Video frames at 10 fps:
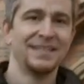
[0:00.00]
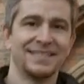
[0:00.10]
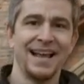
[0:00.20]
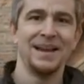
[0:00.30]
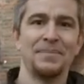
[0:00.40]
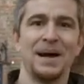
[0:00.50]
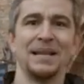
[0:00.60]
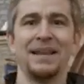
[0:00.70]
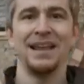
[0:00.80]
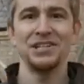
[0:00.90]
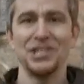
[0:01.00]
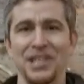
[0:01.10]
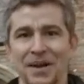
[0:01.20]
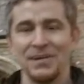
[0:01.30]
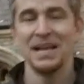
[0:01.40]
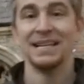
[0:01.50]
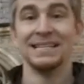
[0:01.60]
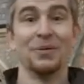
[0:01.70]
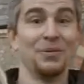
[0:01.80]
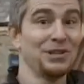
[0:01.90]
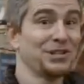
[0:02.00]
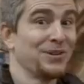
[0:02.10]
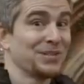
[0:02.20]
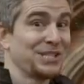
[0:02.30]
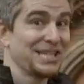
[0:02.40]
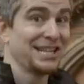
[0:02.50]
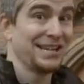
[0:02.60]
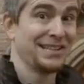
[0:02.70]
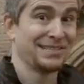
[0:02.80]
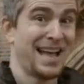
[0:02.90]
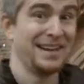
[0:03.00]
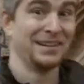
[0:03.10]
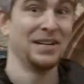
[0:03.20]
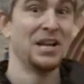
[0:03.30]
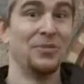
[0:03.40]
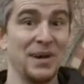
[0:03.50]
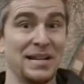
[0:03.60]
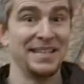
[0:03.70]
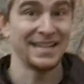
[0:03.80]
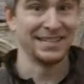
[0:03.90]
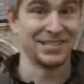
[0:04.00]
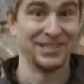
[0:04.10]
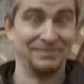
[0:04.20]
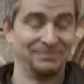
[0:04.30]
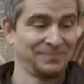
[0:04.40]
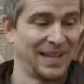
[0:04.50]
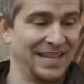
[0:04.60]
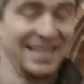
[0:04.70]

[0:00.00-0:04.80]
designed by the legendary original Sinclair designer Rick Dickinson. And